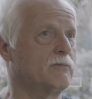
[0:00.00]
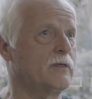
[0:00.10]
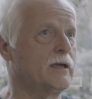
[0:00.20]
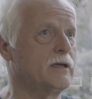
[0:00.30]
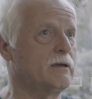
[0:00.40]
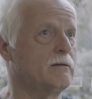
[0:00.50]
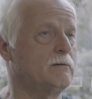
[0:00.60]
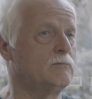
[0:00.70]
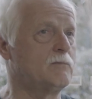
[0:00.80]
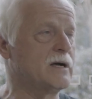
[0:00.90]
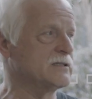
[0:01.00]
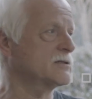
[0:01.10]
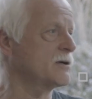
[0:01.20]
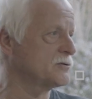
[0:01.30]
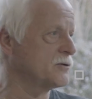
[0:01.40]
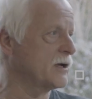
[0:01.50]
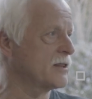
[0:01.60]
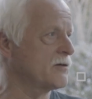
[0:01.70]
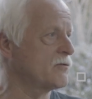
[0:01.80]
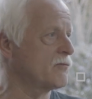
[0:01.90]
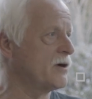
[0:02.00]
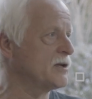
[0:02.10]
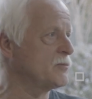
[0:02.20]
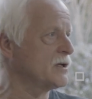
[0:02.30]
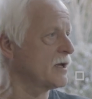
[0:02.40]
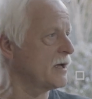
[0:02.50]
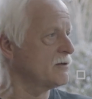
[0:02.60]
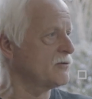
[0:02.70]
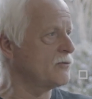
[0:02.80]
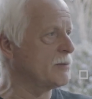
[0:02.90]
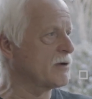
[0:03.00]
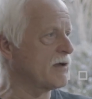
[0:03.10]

they must go together with vitamin K2,